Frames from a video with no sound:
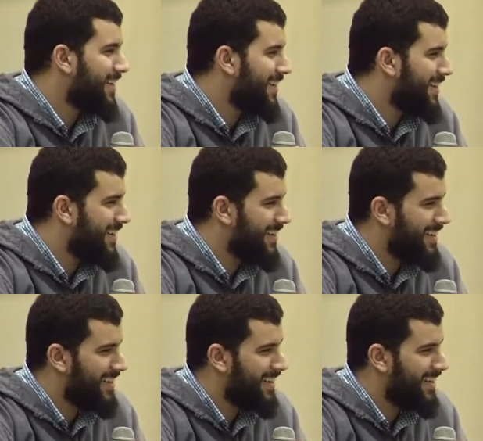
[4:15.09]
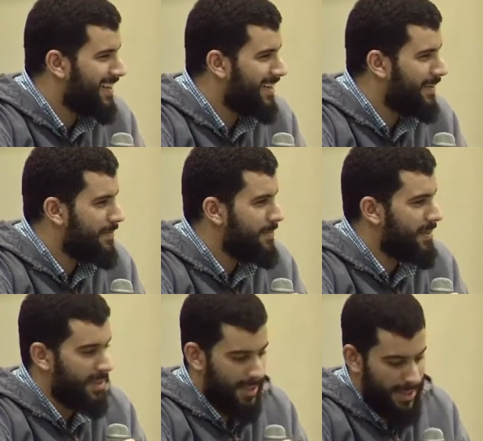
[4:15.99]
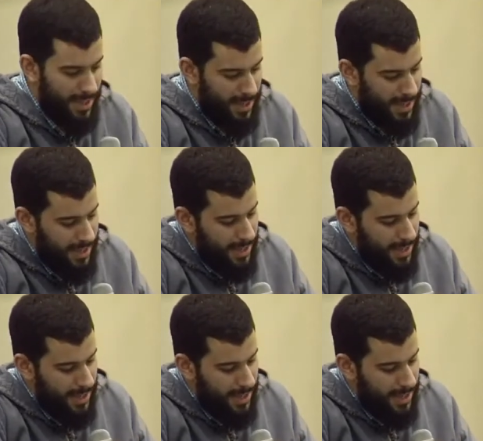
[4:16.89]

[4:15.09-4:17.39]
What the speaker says: (no one is talking)